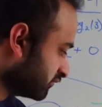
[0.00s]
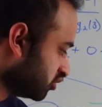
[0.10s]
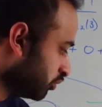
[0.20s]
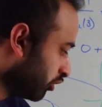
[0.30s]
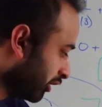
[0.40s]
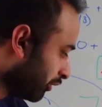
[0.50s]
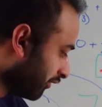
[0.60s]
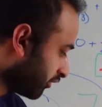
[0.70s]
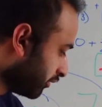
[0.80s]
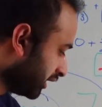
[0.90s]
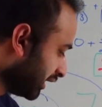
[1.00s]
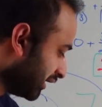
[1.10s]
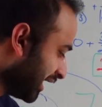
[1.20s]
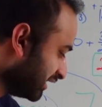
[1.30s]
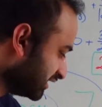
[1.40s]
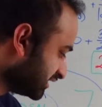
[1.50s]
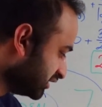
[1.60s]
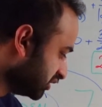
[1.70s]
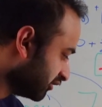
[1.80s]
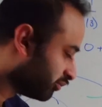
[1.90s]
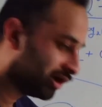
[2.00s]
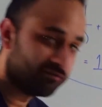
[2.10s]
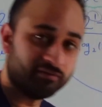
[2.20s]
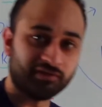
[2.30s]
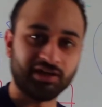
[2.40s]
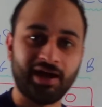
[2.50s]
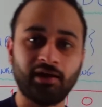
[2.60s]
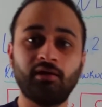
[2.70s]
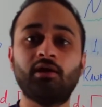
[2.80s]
of 2.13 and an NDCG of 0.59.